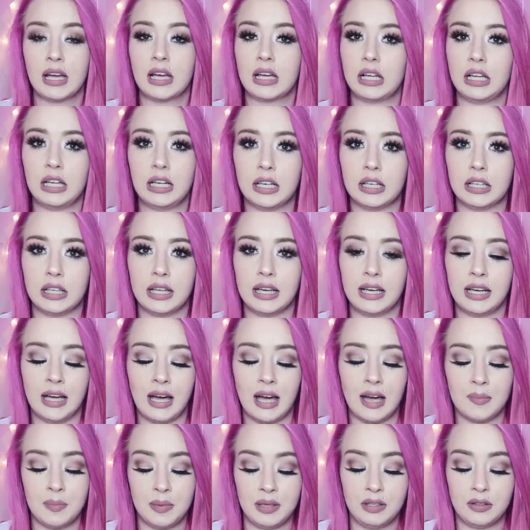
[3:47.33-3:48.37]
Clearly,
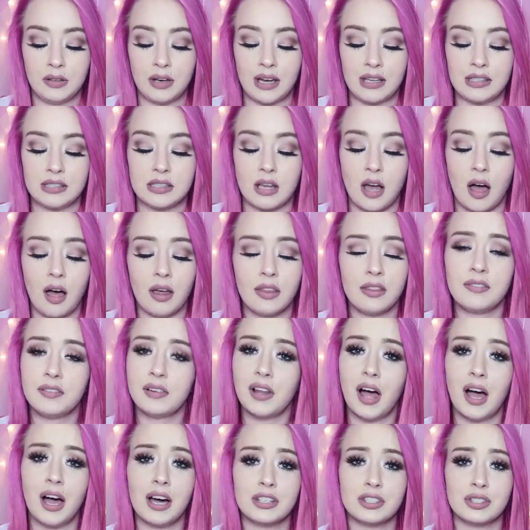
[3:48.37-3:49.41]
I mean, you guys saw all the
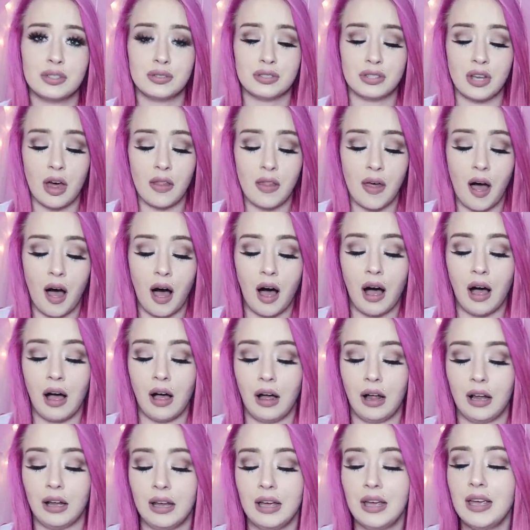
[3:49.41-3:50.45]
vlogs, you saw the
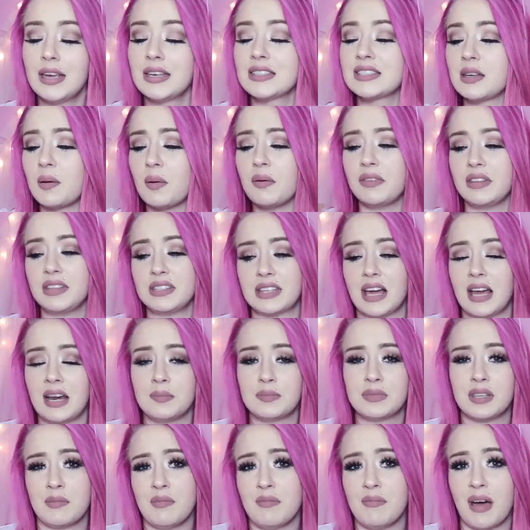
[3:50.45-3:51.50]
haul. Some of these
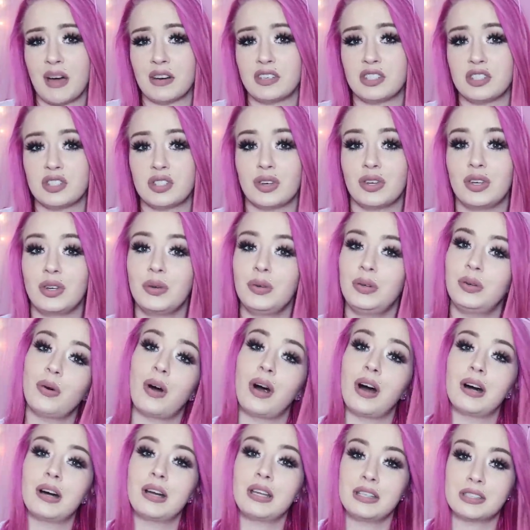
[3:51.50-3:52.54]
items I'm about to show you, you
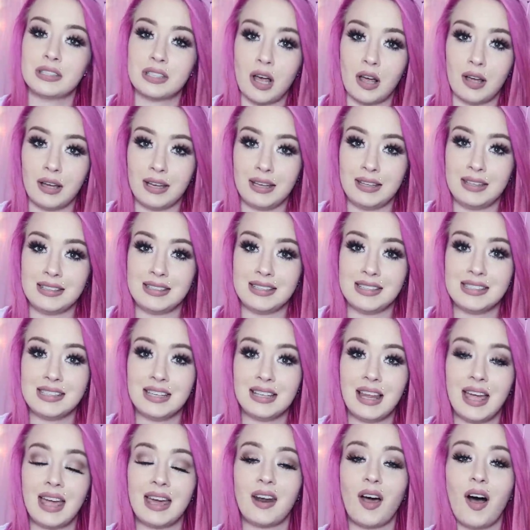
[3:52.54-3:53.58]
already saw in the
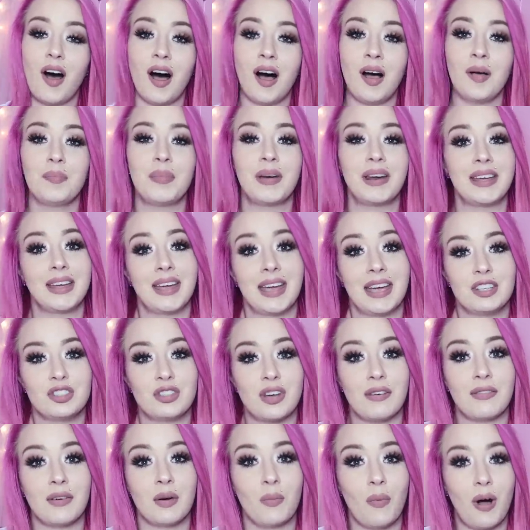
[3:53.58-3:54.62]
Disneyland haul, but in case
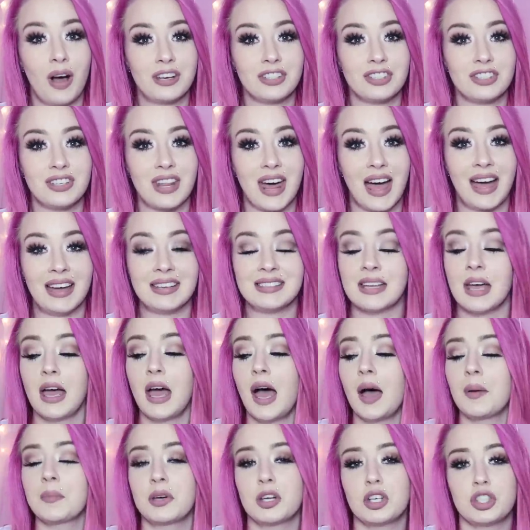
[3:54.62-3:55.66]
you haven't watched that,
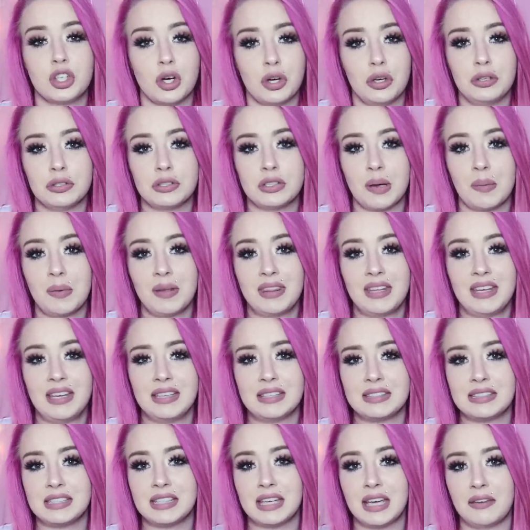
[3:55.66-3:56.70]
I'm gonna show you some of
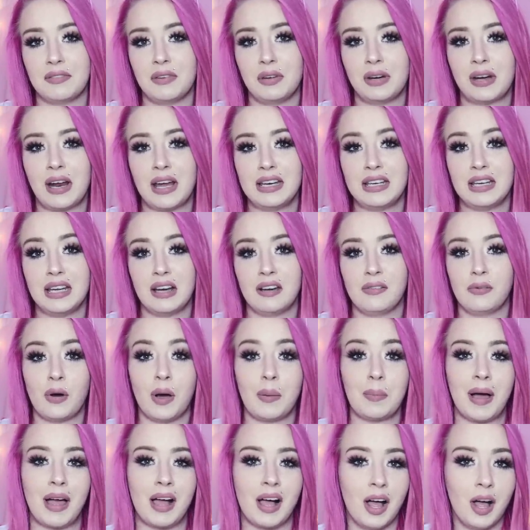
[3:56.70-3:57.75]
these to give you an idea of
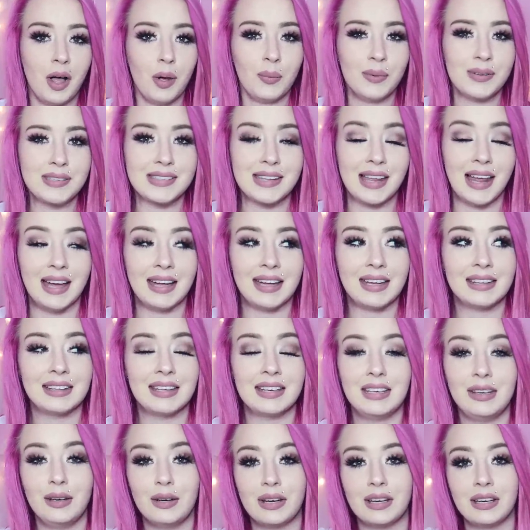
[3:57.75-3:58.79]
what my haul was like, and
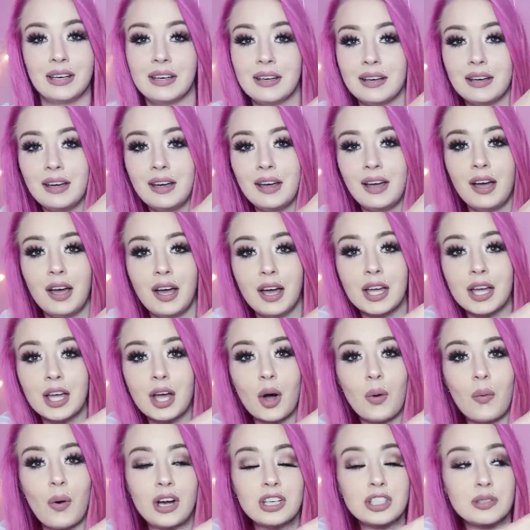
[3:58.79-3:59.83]
then you can
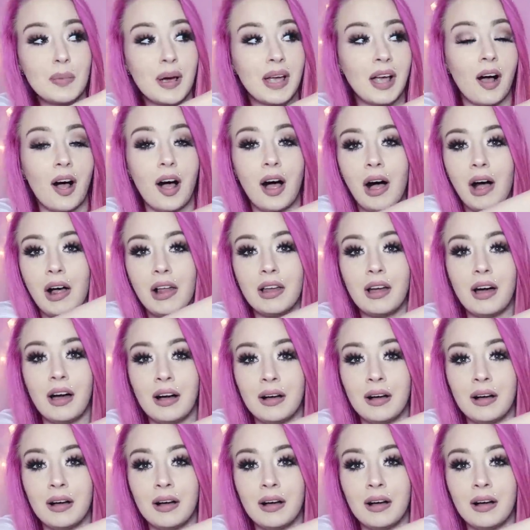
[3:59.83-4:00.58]
go watch my haul.